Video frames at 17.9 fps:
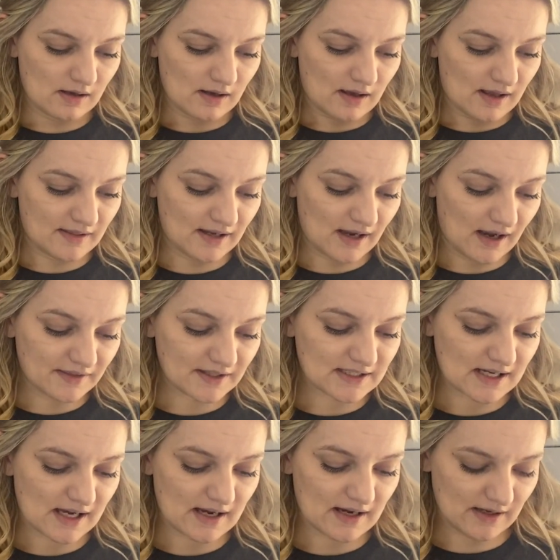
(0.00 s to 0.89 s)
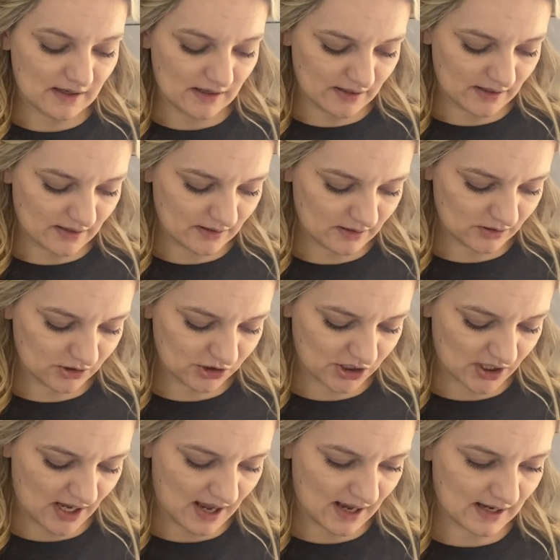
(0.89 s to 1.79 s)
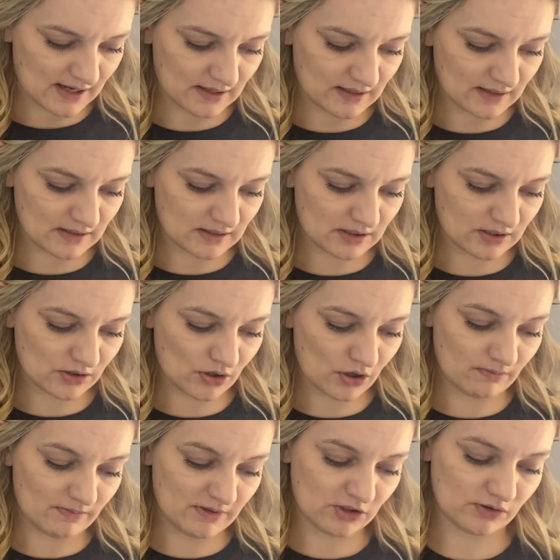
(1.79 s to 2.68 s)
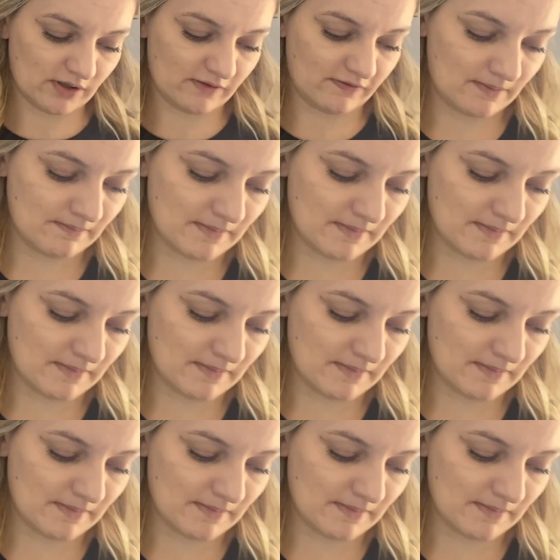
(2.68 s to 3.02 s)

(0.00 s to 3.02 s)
And the other day she had her mystery fun